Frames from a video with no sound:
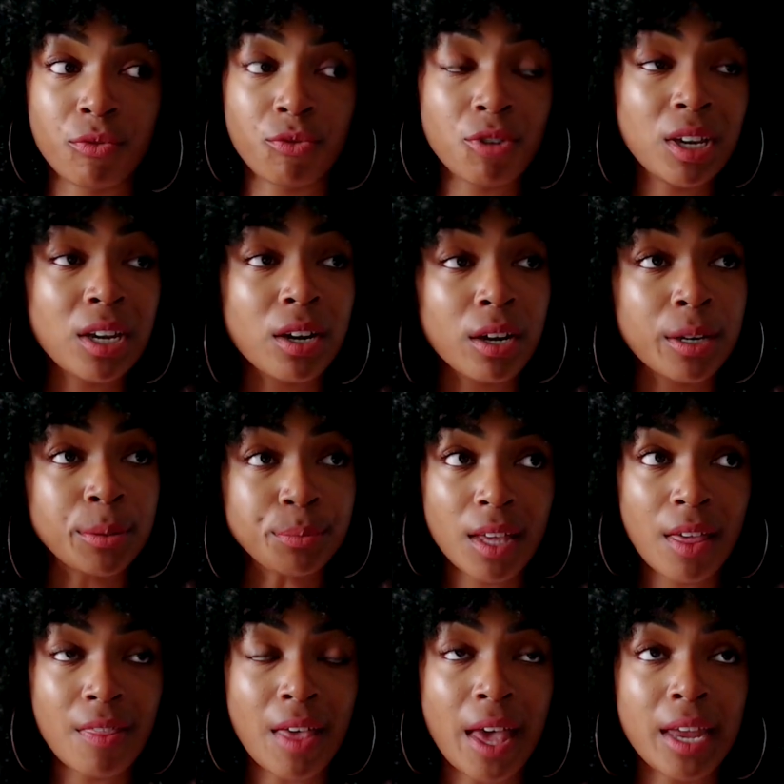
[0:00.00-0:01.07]
freer
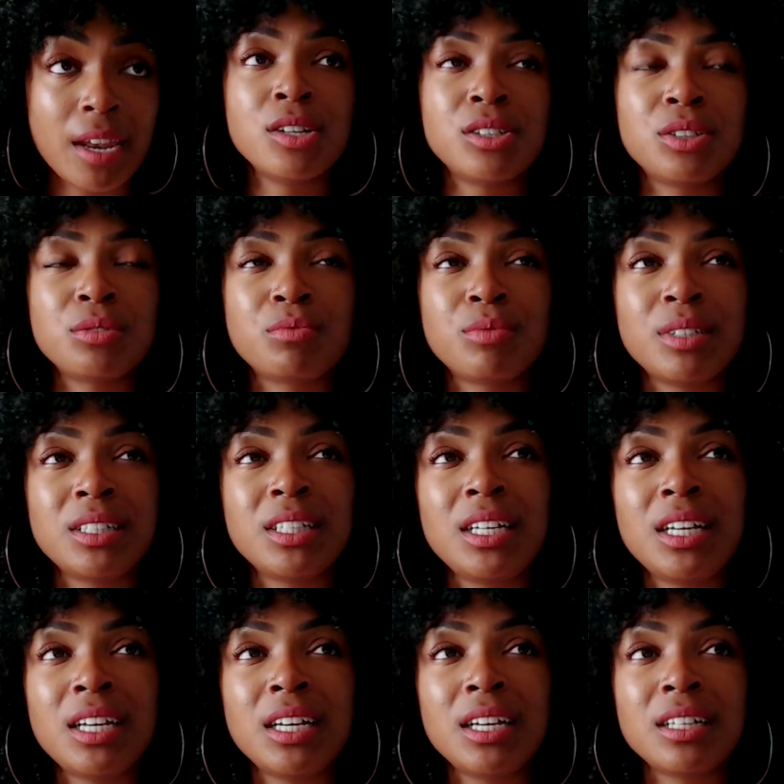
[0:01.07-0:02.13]
than to
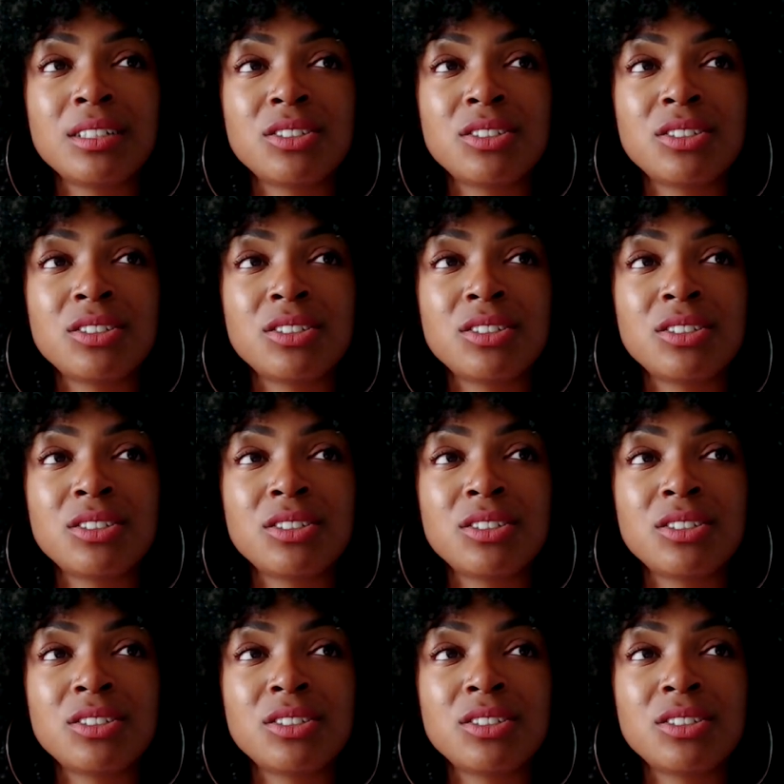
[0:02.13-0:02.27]
really